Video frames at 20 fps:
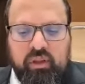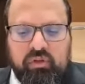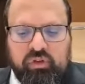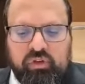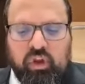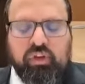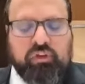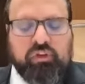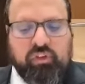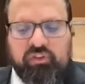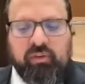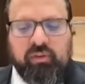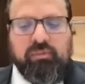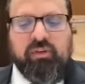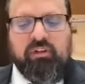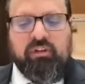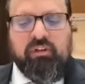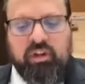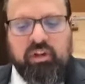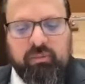Tosis, I'm
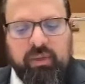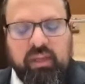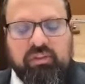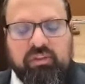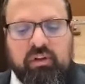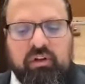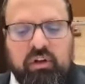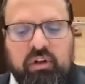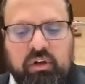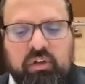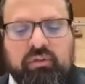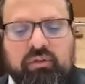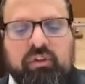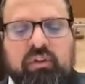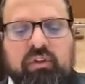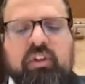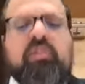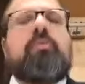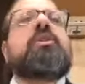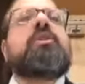sorry, compared the lulav that
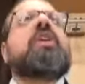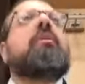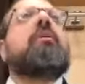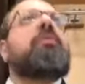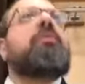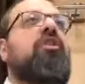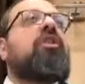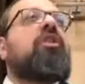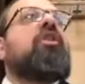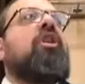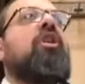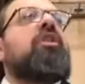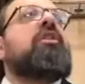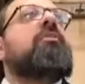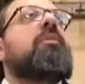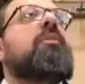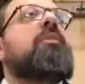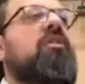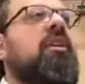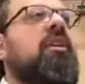nittel b'Shabbos to the konum